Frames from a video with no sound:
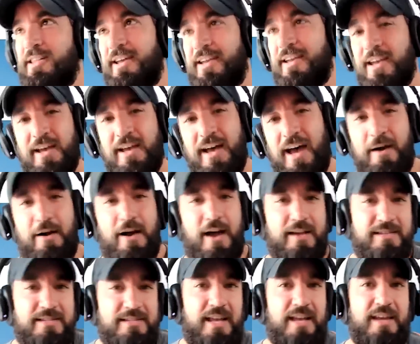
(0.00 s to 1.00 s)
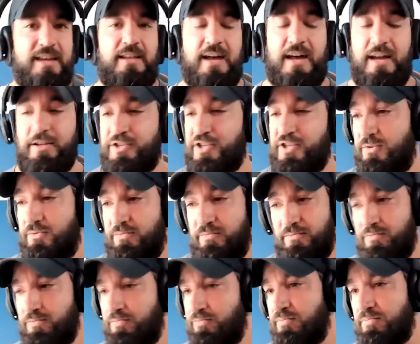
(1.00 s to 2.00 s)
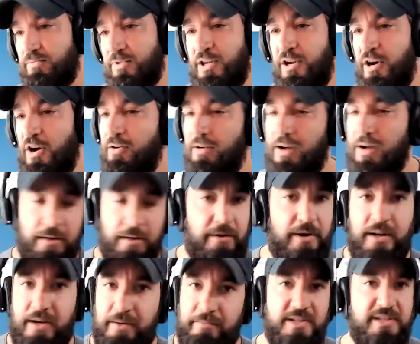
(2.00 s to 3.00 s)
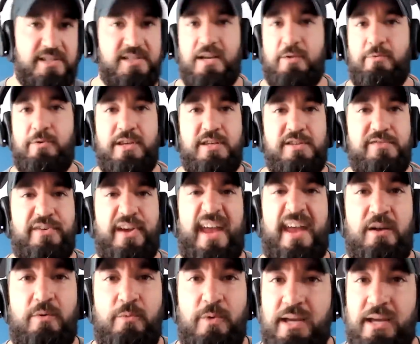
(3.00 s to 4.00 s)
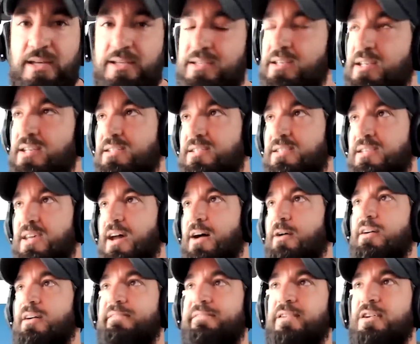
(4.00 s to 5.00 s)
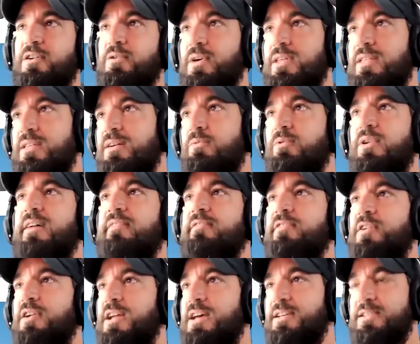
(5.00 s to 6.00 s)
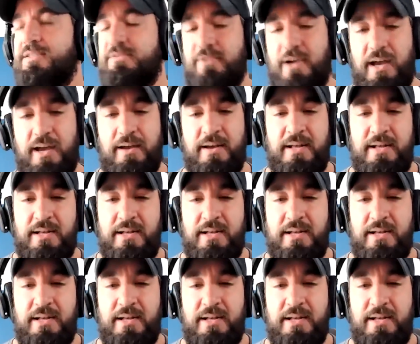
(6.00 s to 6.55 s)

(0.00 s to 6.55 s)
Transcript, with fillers: Like I, would stay, I just, you know, all right, I'm going to stick with this for eight weeks. Let's see how I feel with it, whatever it is. Right.